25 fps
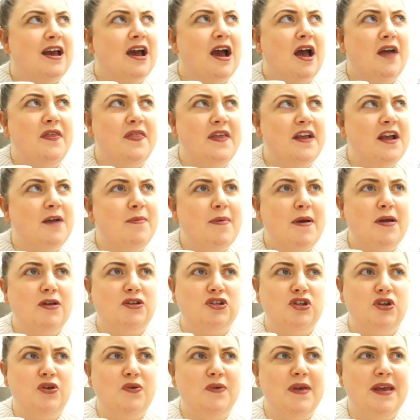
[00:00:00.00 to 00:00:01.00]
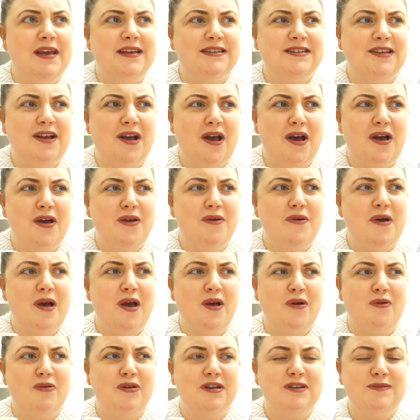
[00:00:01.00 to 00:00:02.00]
I think about 2 years ago
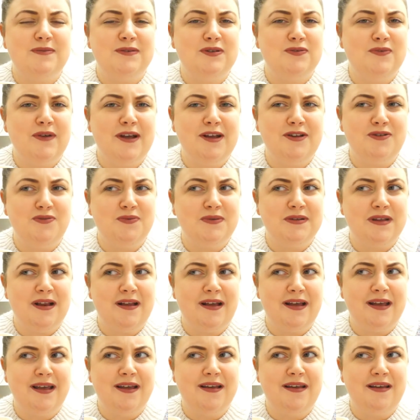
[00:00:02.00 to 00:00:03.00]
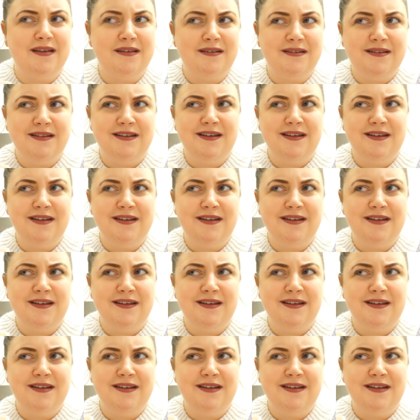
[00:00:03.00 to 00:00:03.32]
her Christmas range was like